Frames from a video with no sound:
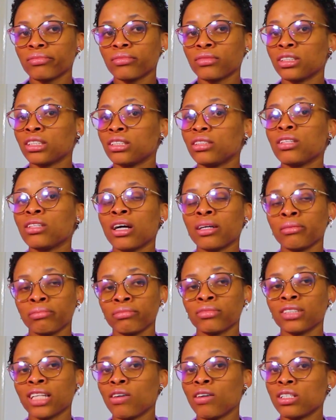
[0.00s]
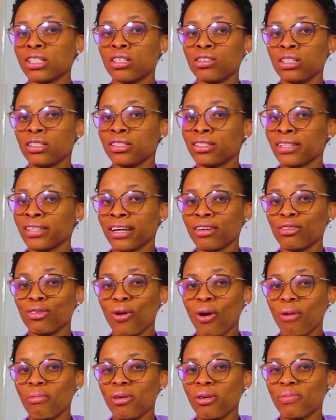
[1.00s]
Yeah, that was the only thing I could come
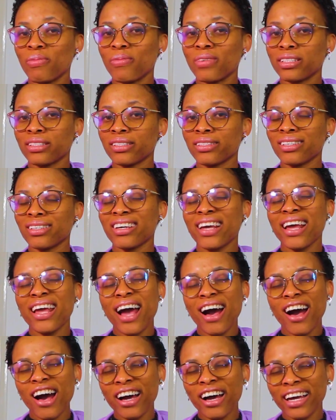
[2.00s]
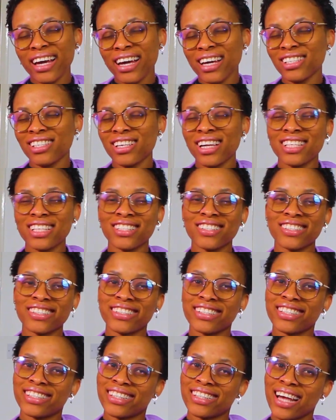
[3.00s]
up with. Okay, so let's go to the
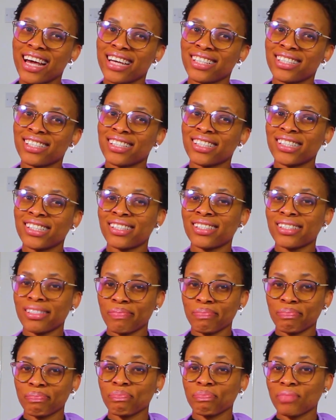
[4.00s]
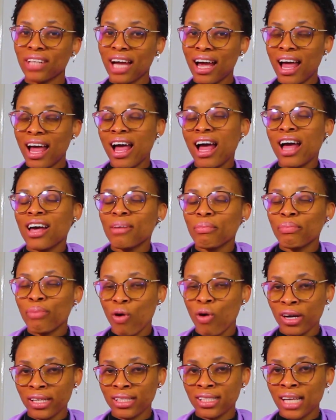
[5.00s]
next
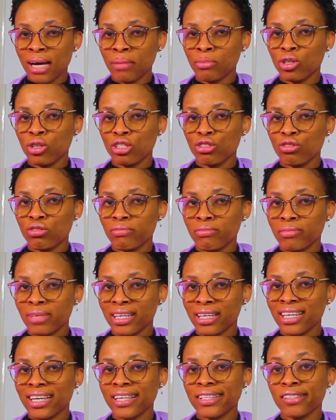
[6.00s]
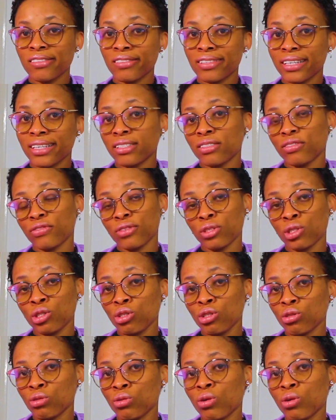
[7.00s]
point I'm going to make in today's video.